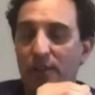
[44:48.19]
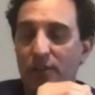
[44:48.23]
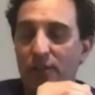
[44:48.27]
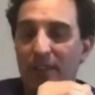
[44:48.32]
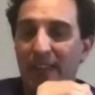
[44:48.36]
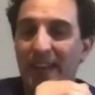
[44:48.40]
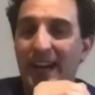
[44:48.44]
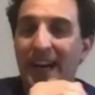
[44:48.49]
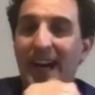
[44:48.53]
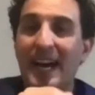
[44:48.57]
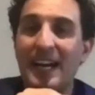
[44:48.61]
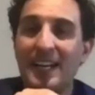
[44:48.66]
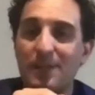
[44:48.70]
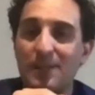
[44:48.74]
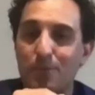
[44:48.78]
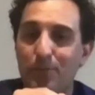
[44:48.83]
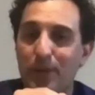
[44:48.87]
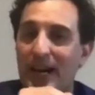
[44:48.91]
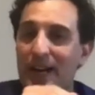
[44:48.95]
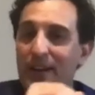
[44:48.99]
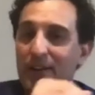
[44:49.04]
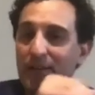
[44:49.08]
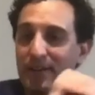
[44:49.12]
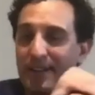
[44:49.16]
So the hardest
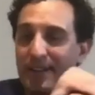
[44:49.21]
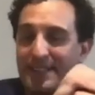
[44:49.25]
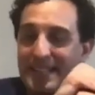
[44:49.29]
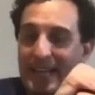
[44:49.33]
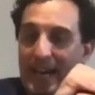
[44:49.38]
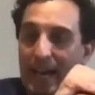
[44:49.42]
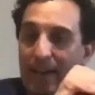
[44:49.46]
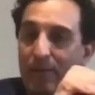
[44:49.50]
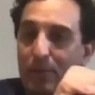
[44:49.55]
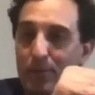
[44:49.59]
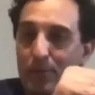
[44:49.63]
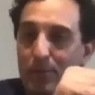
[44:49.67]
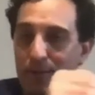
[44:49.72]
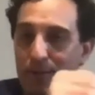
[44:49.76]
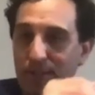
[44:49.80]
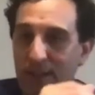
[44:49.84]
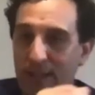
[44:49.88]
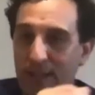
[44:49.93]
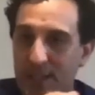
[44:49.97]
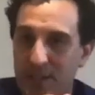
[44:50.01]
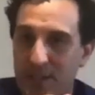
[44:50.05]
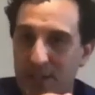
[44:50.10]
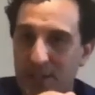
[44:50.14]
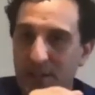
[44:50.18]
part of the TAVI
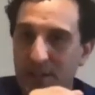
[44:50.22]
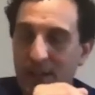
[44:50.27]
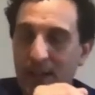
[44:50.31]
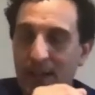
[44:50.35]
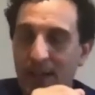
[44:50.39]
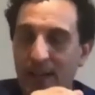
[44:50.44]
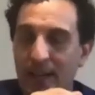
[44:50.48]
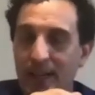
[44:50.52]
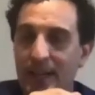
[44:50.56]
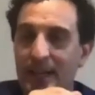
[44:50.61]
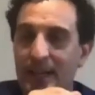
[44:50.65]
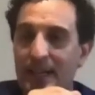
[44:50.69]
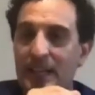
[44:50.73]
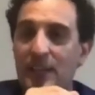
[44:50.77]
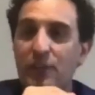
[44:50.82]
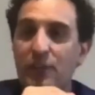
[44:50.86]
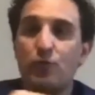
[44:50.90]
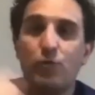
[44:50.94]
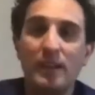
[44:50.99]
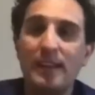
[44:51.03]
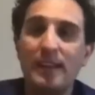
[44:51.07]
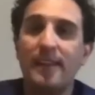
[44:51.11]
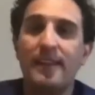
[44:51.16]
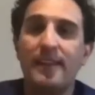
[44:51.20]
procedure is
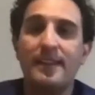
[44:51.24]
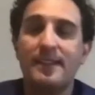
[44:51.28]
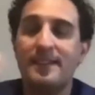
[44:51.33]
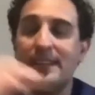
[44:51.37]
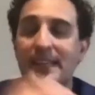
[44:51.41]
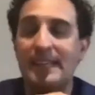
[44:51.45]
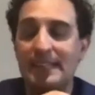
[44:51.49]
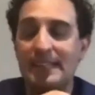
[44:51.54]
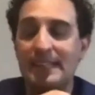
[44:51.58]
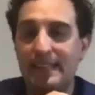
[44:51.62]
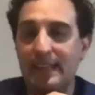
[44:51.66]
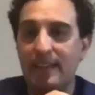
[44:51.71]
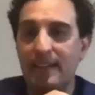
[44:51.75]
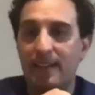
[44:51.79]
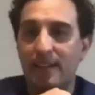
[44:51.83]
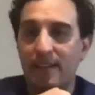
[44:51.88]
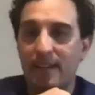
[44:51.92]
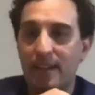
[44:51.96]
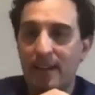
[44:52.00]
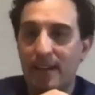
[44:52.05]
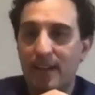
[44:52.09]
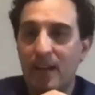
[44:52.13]
really the CT,